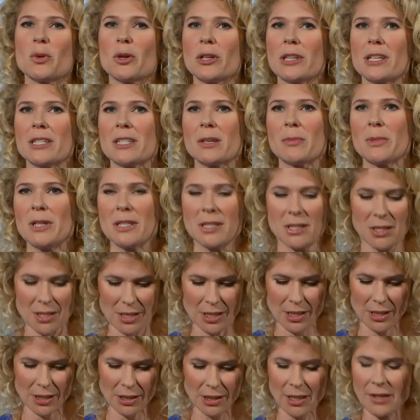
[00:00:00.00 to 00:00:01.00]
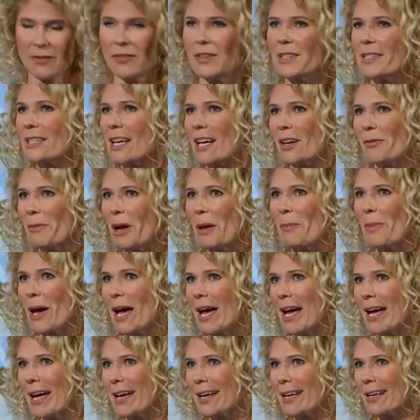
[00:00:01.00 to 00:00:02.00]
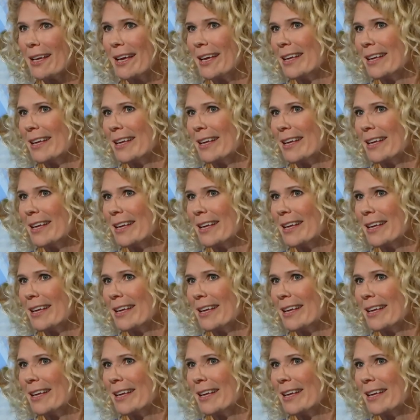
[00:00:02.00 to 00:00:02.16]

worried that somebody's just going to lift this out of my bag